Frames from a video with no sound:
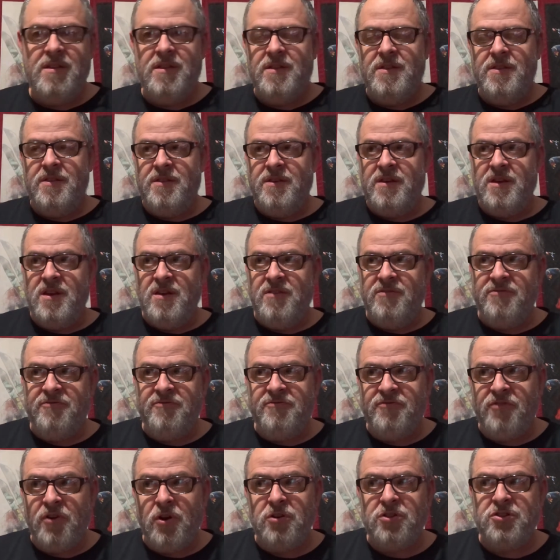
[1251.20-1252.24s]
the
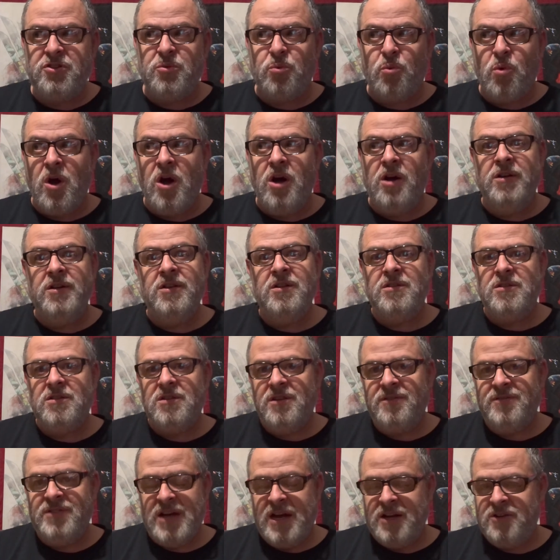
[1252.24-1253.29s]
first run
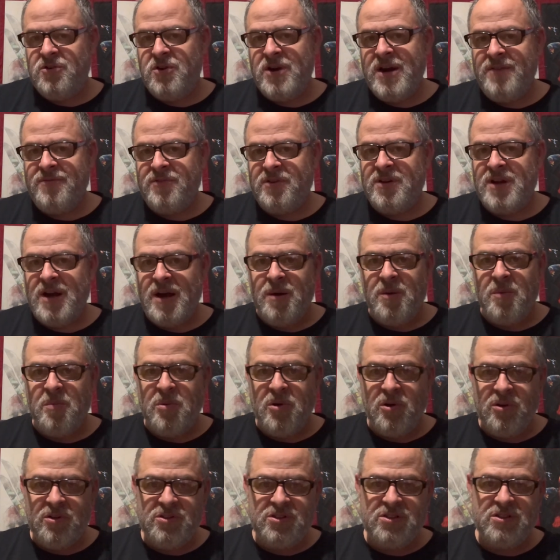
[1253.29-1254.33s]
of Dr. Aphra comic
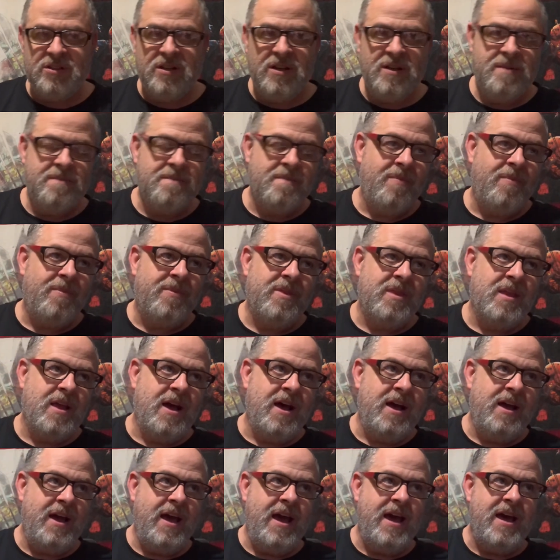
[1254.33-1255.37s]
books.
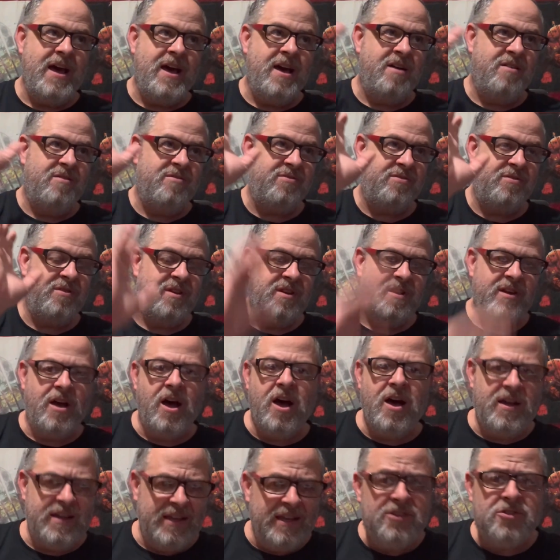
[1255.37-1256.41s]
I have
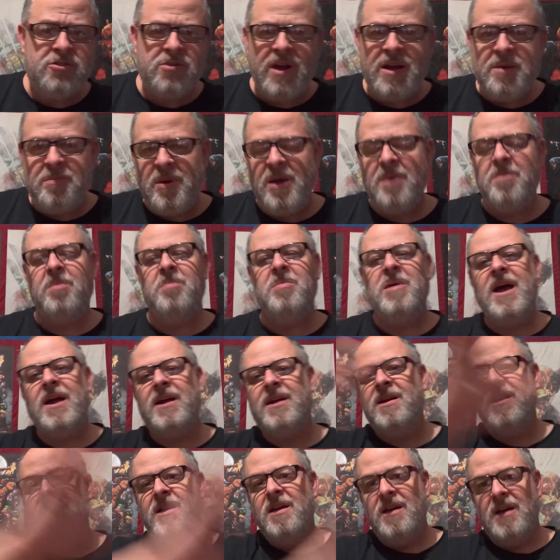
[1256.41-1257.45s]
in trade
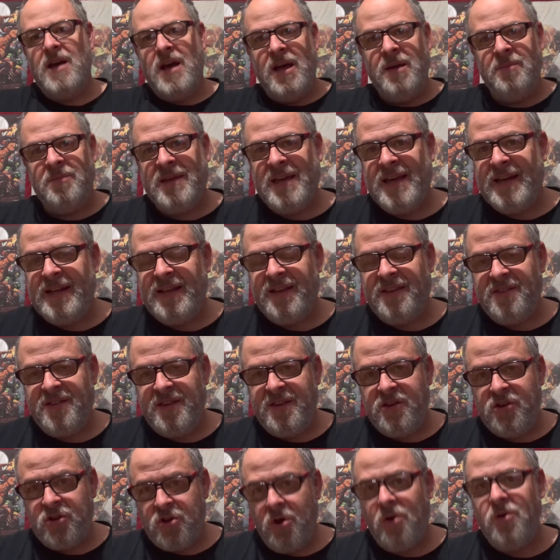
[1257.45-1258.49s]
paperback. I'm getting
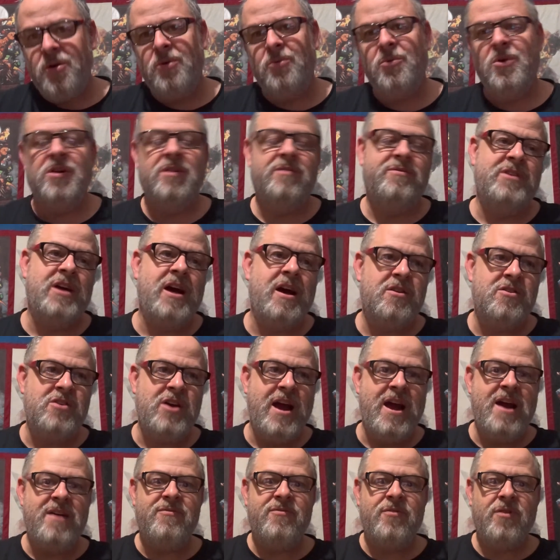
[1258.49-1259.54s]
the current run of Dr.
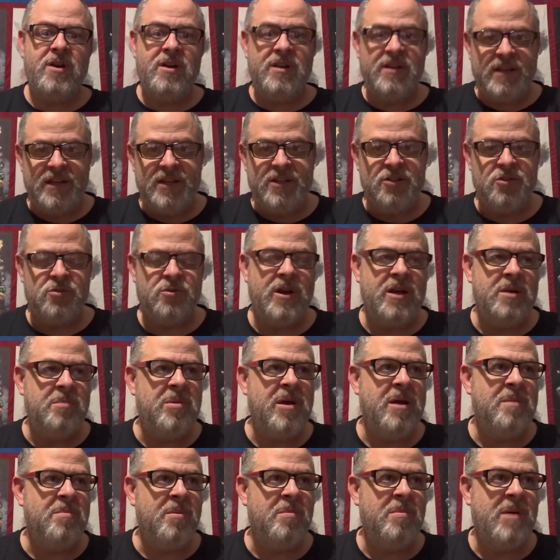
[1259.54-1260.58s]
Aphra in trade
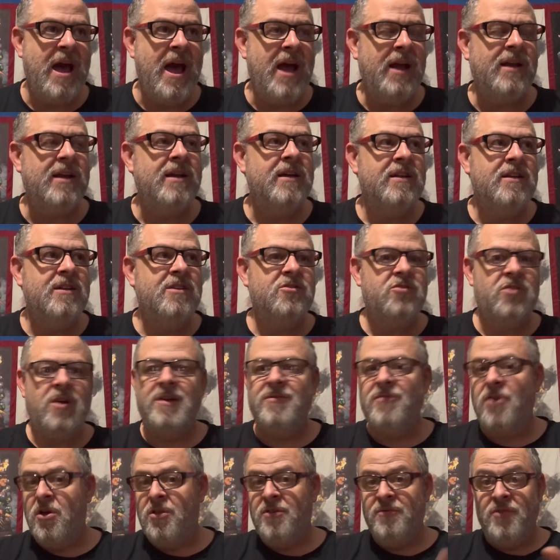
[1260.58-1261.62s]
paperback. So I
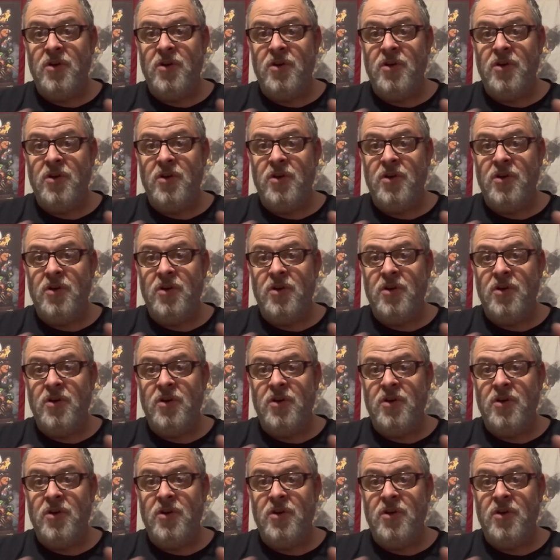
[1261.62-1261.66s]
have all the